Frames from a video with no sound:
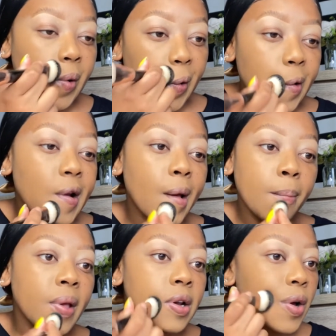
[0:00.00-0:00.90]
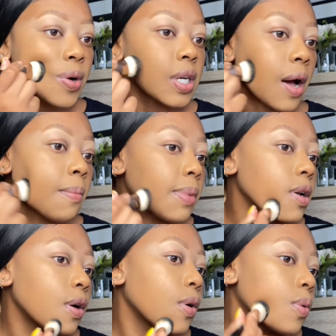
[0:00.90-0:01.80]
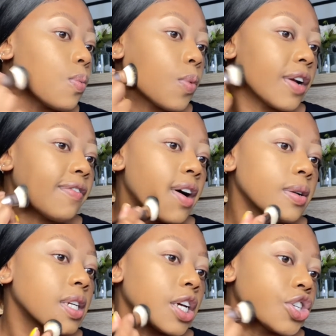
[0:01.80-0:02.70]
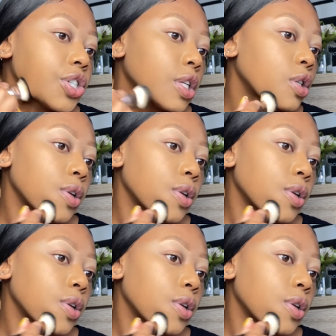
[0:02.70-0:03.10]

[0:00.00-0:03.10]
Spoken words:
Let me know down below what foundations